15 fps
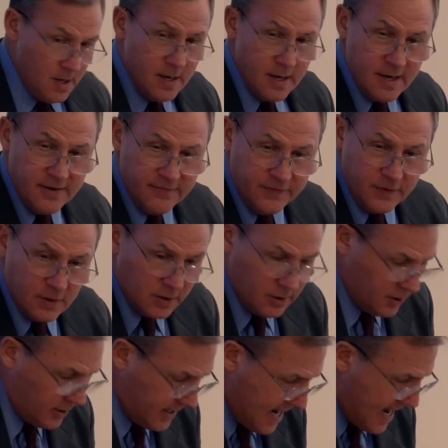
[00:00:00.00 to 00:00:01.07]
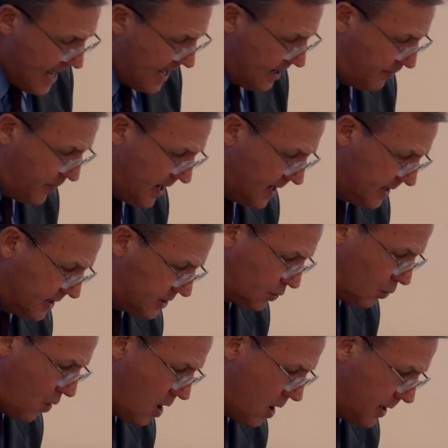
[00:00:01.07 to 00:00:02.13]
if you look at Appendix
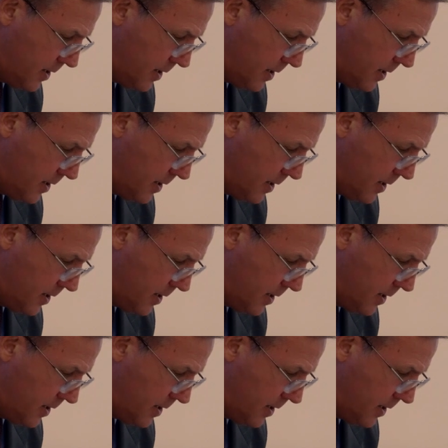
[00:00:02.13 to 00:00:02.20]
1